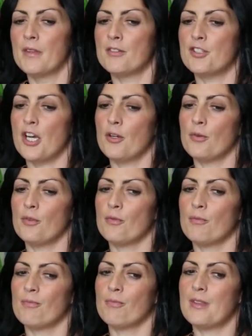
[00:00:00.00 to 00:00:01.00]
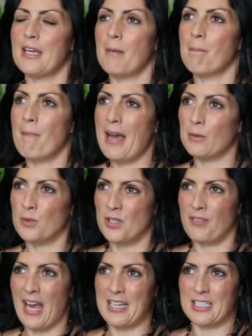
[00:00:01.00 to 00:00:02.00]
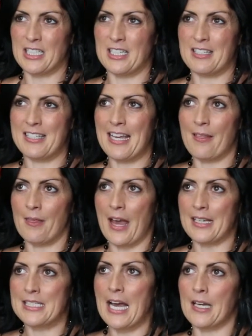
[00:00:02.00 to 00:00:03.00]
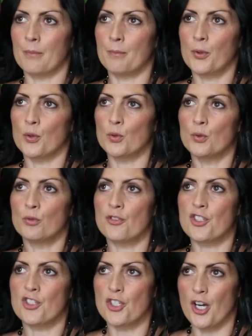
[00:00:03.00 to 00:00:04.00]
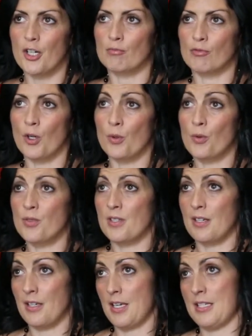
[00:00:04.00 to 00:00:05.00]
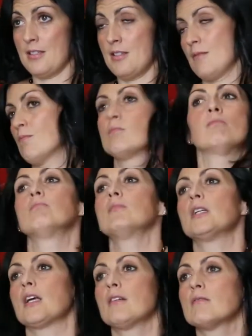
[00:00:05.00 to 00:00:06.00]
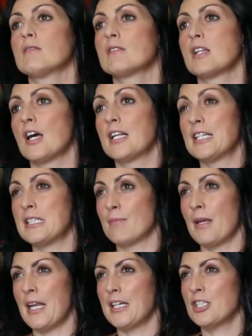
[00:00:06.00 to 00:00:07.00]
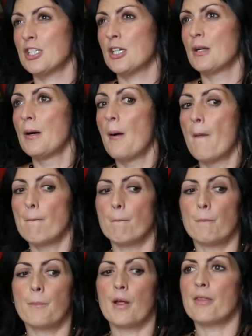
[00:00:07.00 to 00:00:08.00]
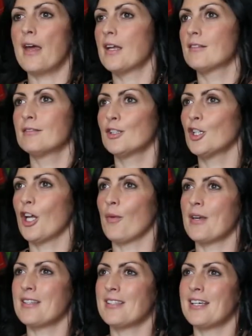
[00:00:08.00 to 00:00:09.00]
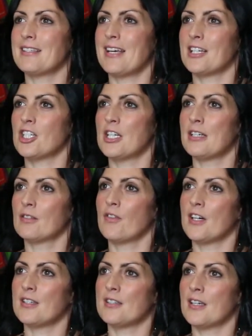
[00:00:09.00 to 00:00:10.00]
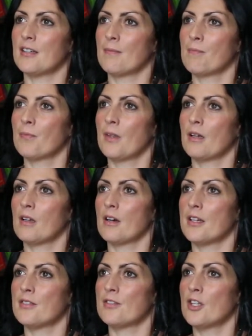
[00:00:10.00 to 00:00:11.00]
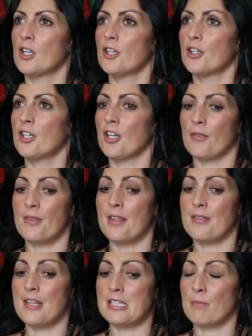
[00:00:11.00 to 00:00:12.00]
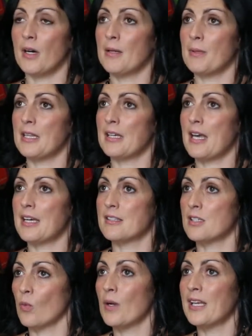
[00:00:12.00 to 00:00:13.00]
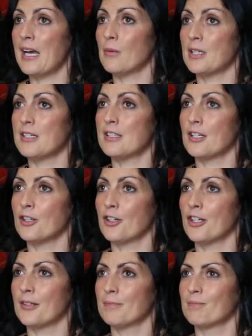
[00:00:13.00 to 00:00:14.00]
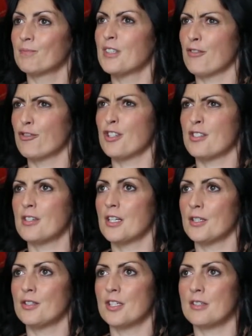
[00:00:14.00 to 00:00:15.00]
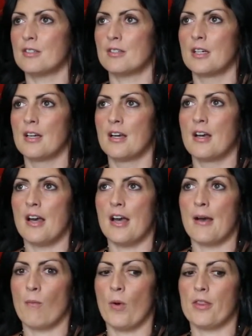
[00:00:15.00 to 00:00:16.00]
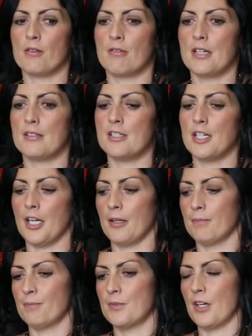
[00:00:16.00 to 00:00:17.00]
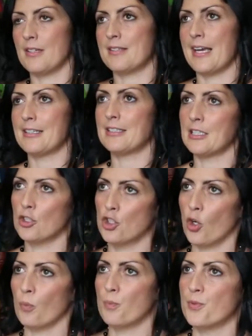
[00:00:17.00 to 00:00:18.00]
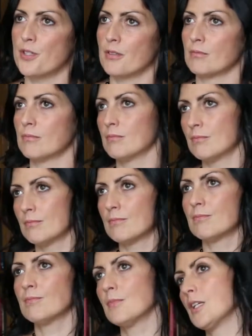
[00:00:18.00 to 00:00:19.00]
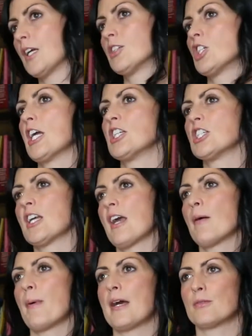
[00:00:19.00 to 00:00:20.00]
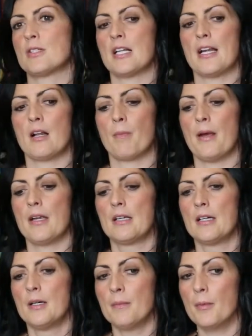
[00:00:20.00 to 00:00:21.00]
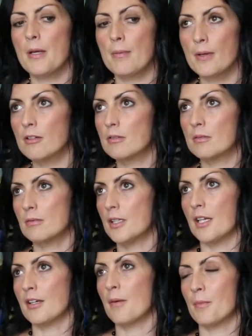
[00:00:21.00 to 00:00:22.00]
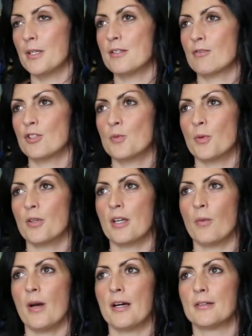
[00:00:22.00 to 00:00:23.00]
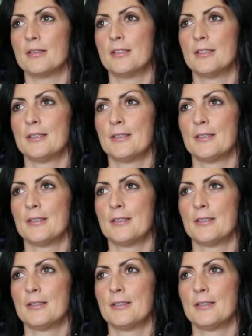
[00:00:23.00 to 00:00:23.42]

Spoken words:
so the amount of candidates in that talent pool for certain roles is, slightly diminished. But then, it's actually advising clients that, look, this might be the case, so we now need to look at different solutions, and whether it's, dissecting jobs and, changing it about a little bit. But people are, companies are responding well.